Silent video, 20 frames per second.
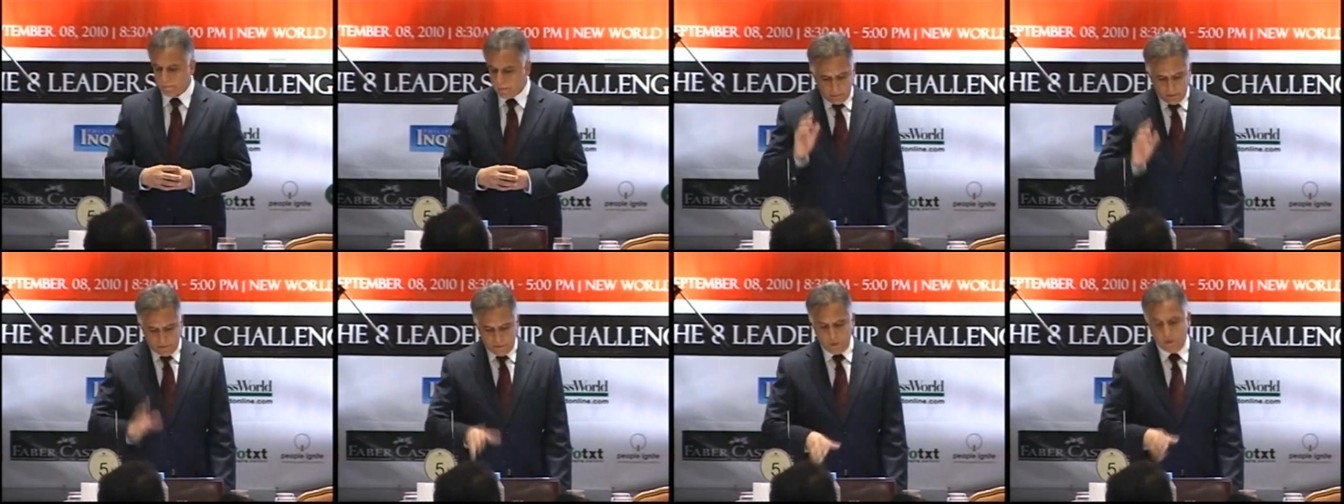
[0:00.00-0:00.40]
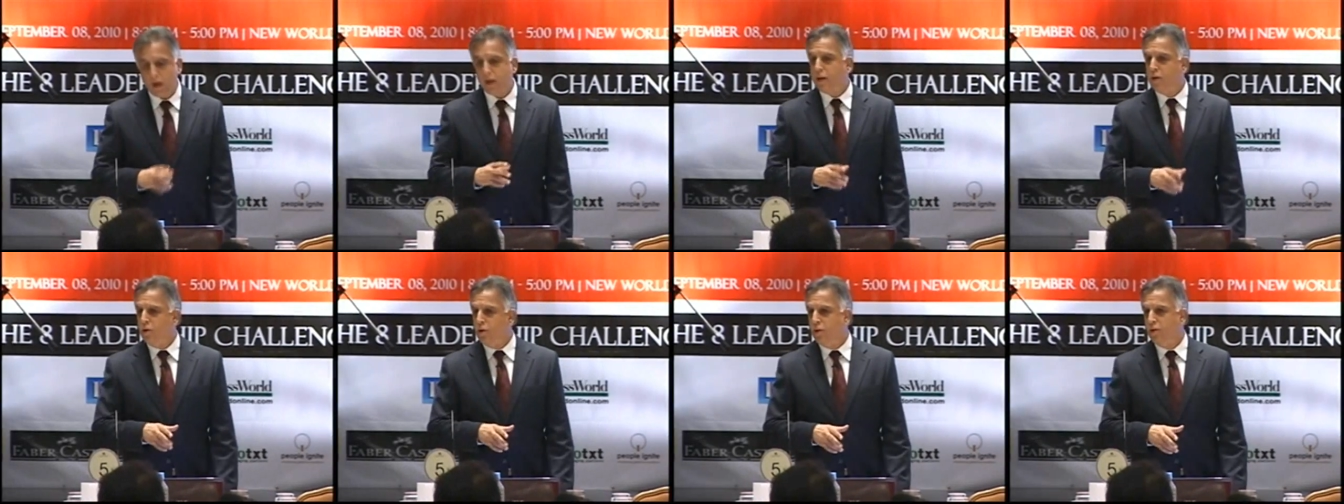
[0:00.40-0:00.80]
Before
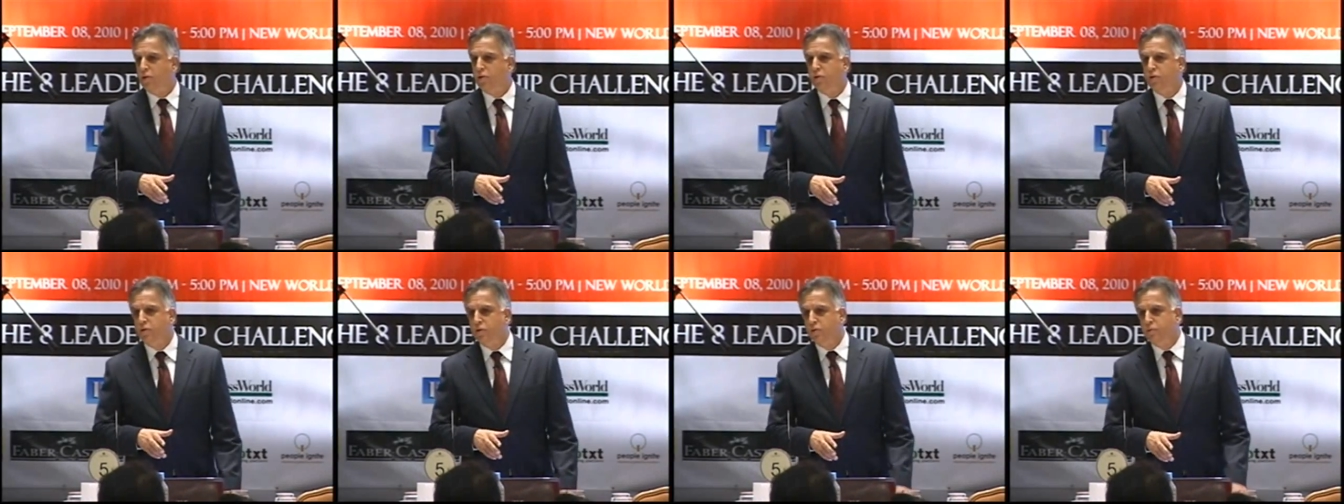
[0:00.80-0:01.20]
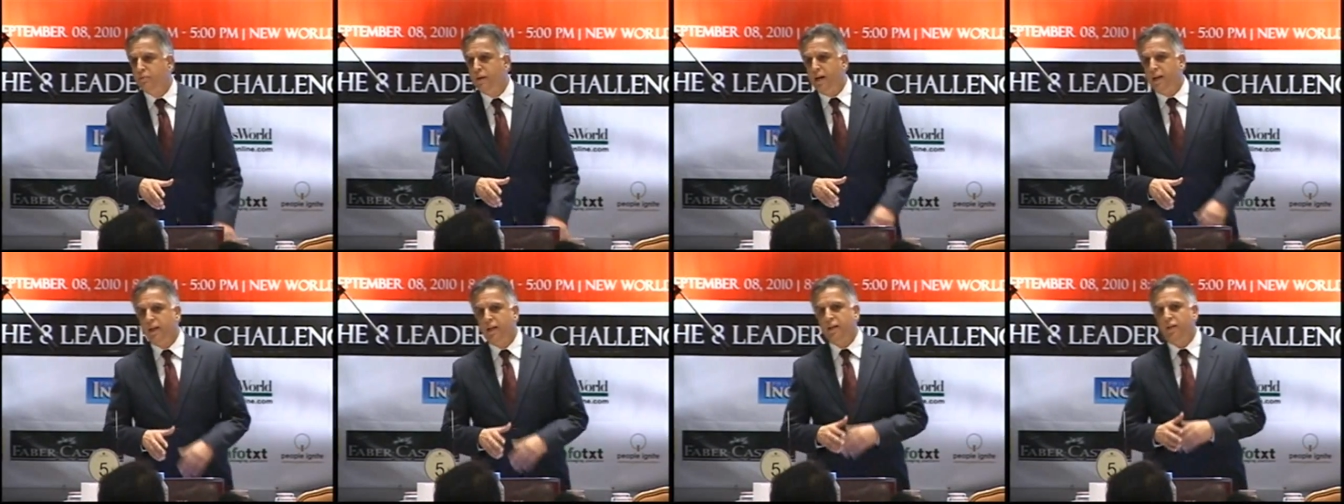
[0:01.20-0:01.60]
I go into
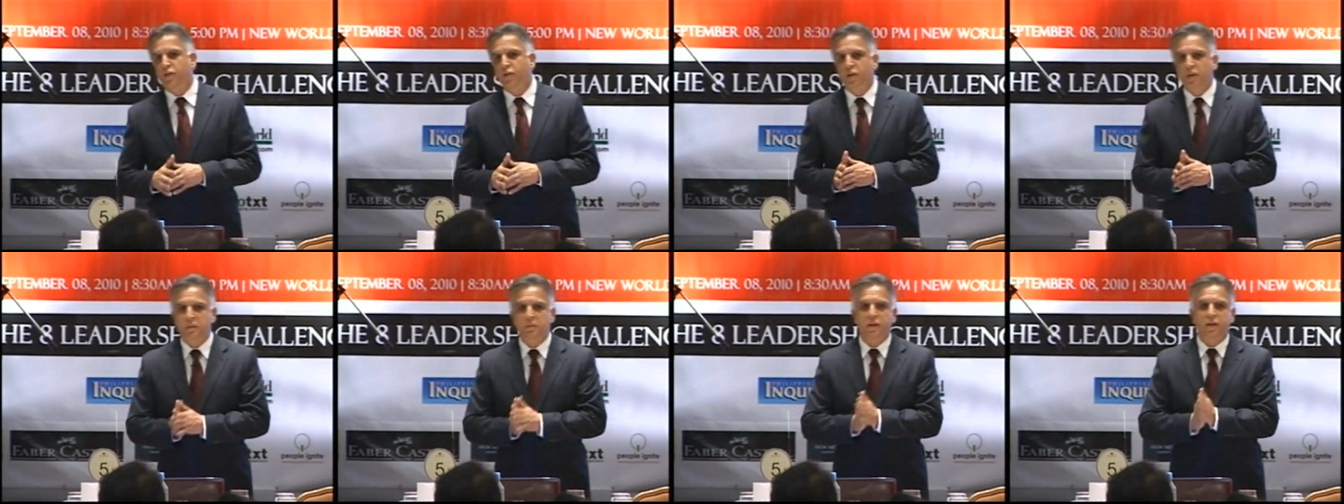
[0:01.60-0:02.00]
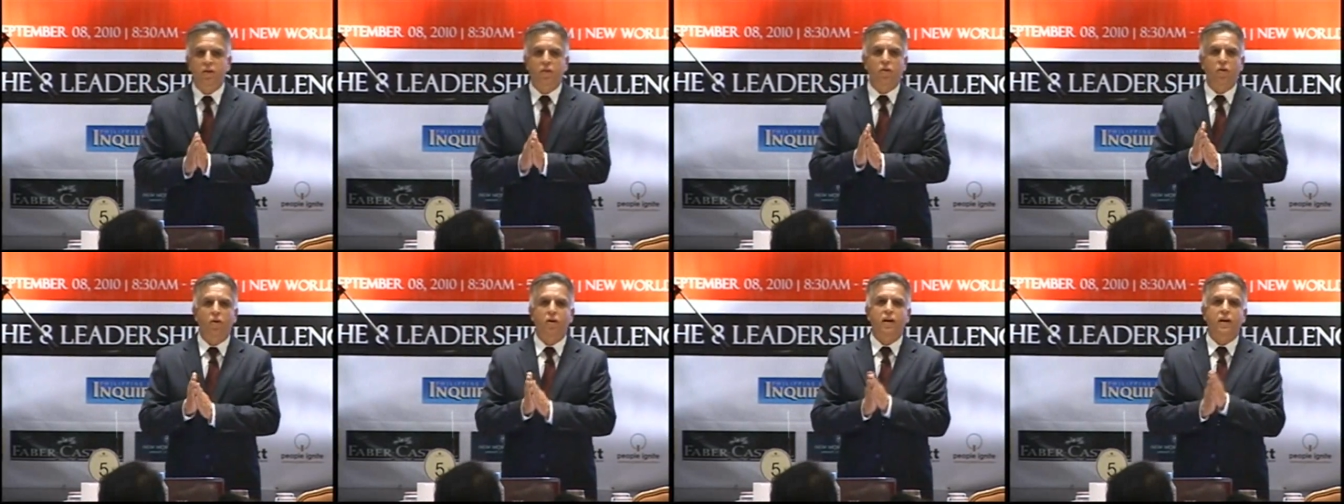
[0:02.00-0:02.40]
my little
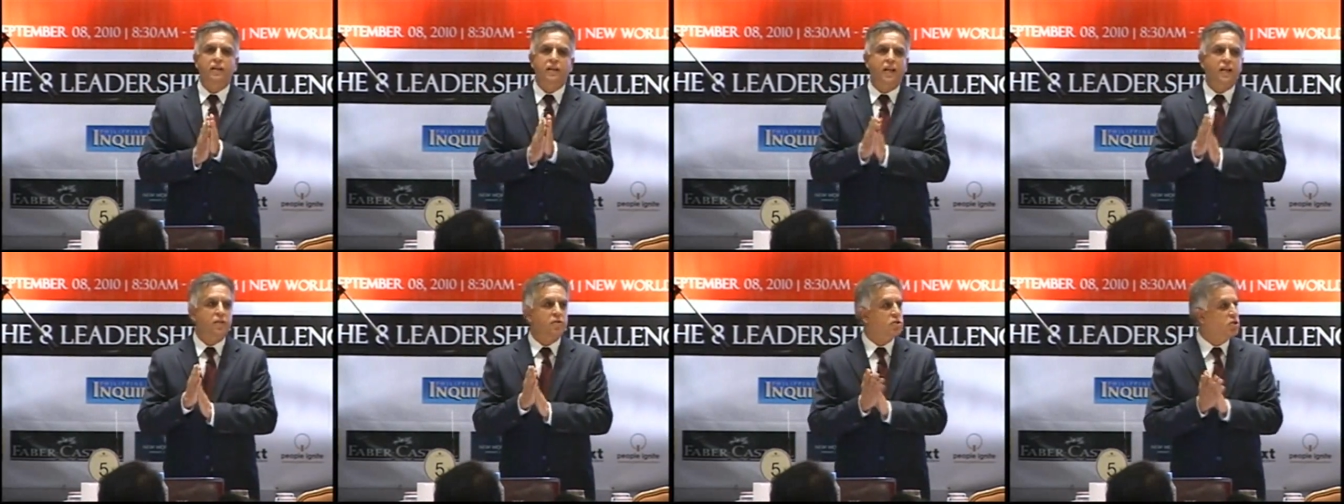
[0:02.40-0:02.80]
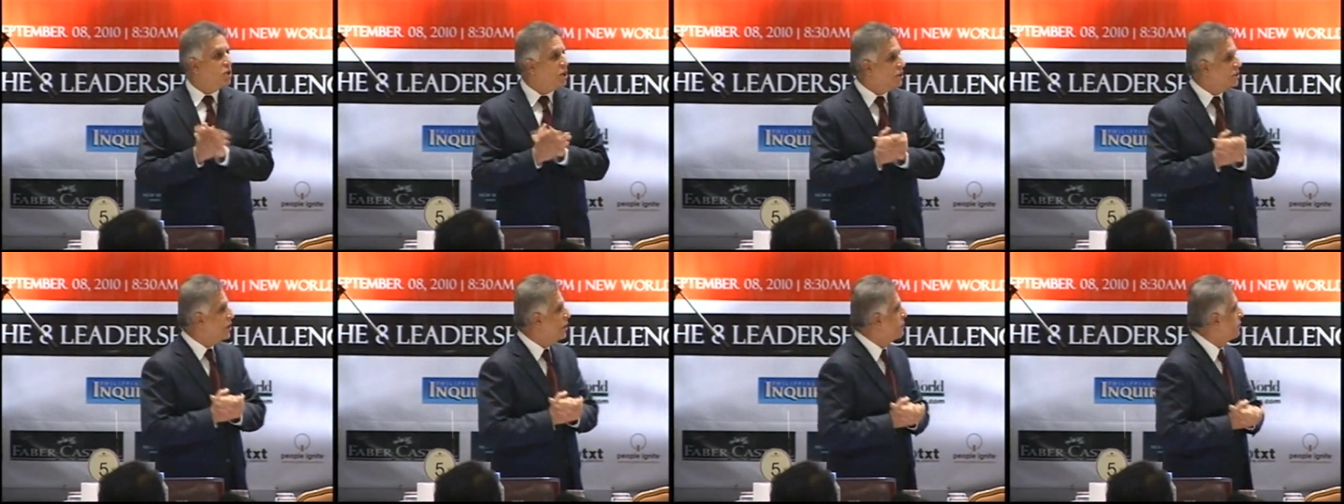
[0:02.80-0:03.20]
30-minute talk, I'd like to
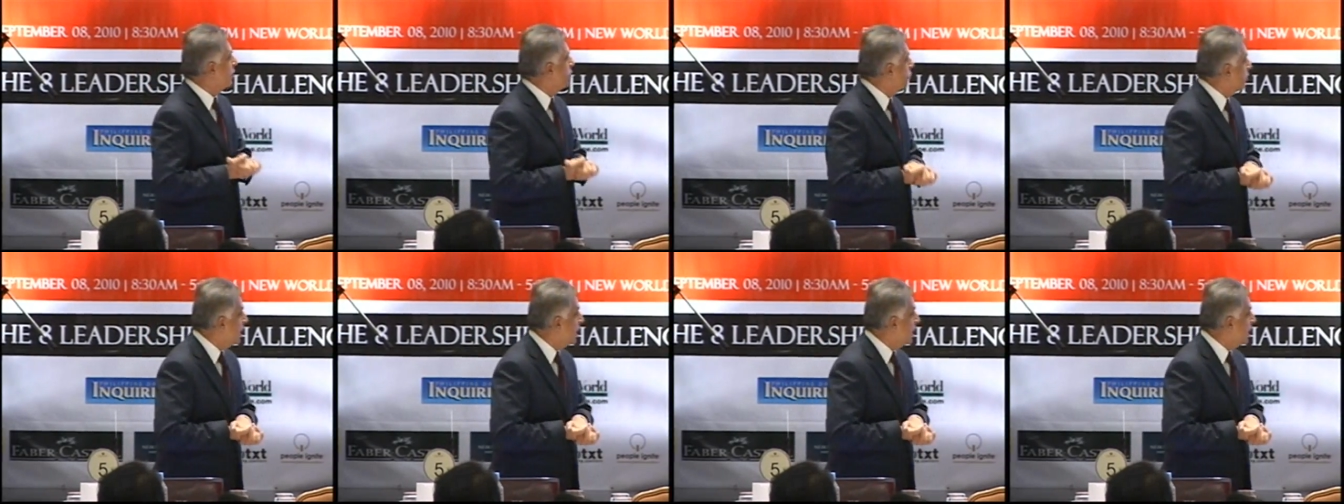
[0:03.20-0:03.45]
share something.